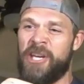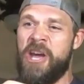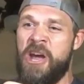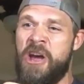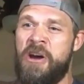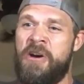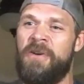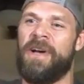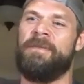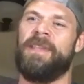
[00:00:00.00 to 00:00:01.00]

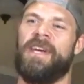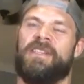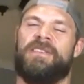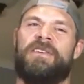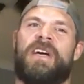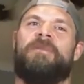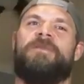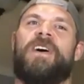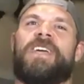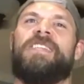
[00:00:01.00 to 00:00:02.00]
you." I'd be like, "Dude, I'm
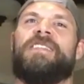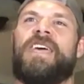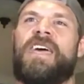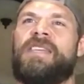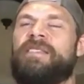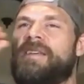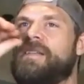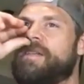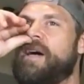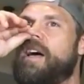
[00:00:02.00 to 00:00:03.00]
fucking dancing,
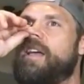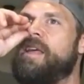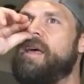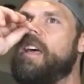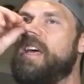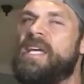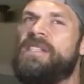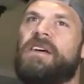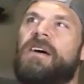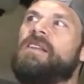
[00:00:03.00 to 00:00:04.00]
Jon.
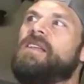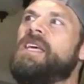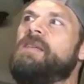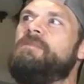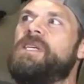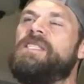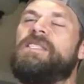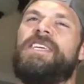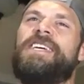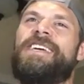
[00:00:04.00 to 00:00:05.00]
It's on
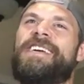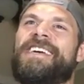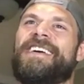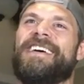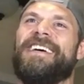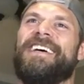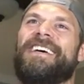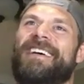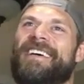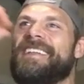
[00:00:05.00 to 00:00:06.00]
NBC.
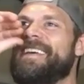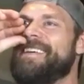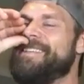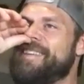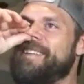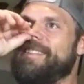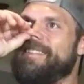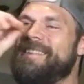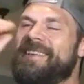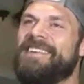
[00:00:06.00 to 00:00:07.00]
like, shut.
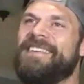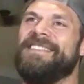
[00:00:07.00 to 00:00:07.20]
Yeah